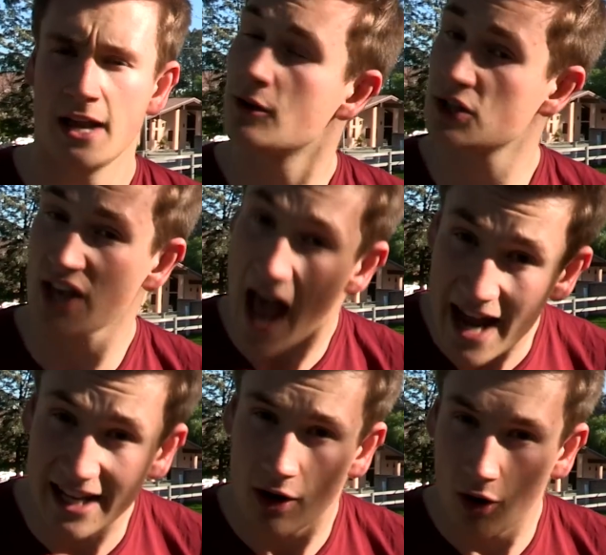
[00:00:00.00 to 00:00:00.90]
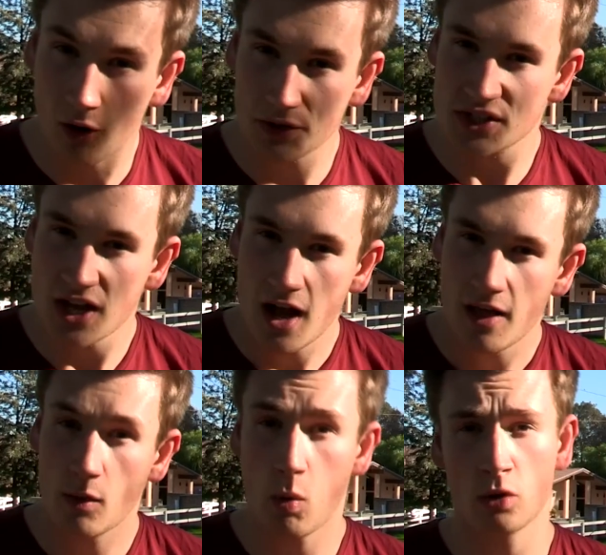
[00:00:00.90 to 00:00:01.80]
Not just any horse,
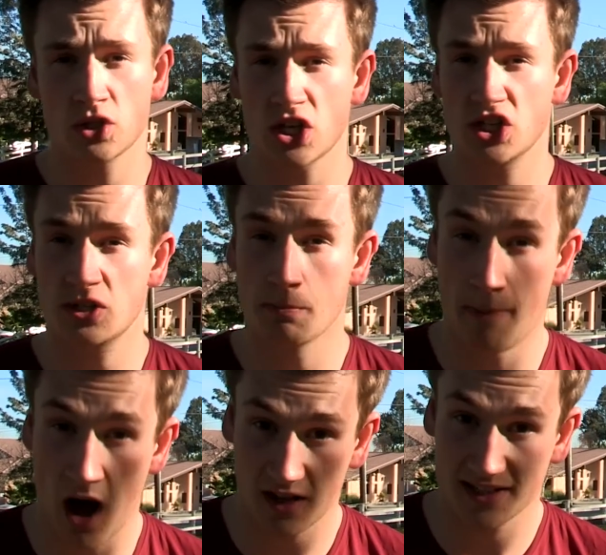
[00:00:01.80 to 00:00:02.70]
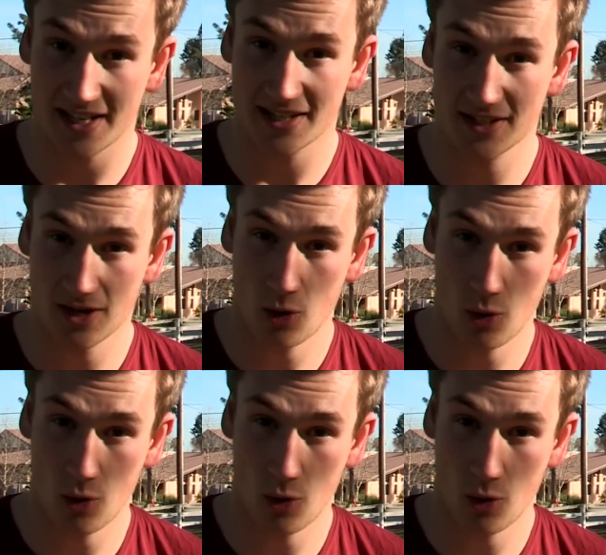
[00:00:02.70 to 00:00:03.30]
the world's smartest.